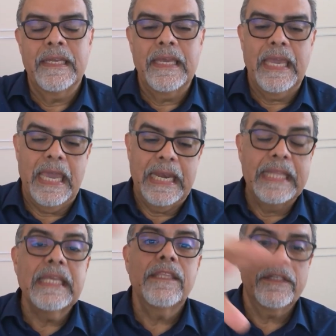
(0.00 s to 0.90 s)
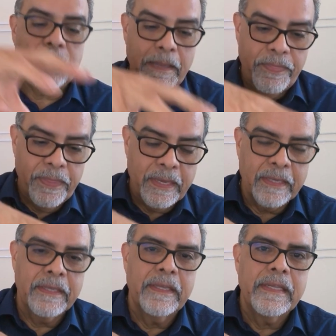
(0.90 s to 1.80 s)
And I did the same
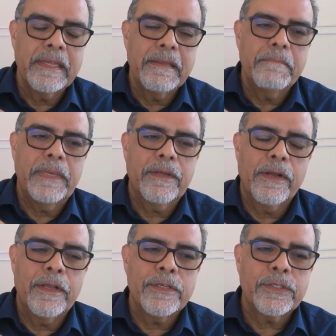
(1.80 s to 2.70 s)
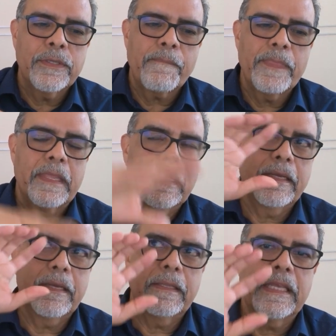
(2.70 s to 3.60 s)
thing because
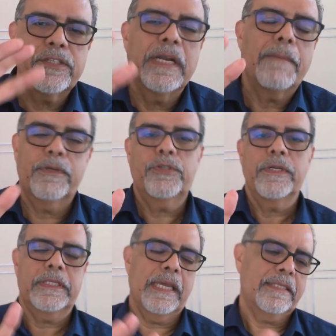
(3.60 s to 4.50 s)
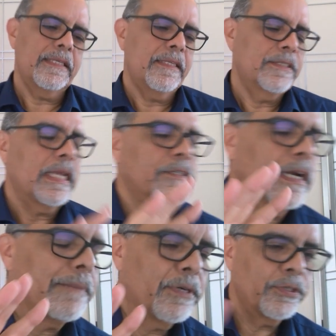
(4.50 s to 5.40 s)
there's an opportunity. I see this as an
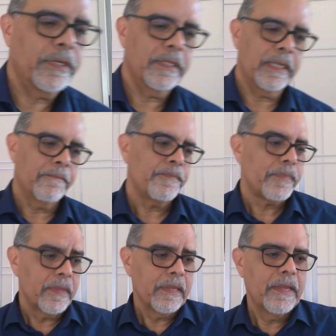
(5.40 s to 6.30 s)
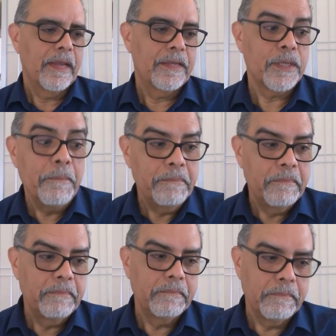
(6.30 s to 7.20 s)
opportunity. Some
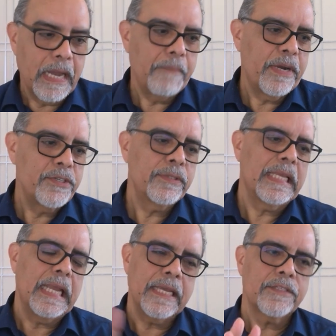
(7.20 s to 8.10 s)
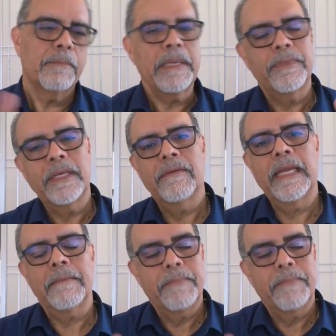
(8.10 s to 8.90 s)
operations they like it, some people they don't like.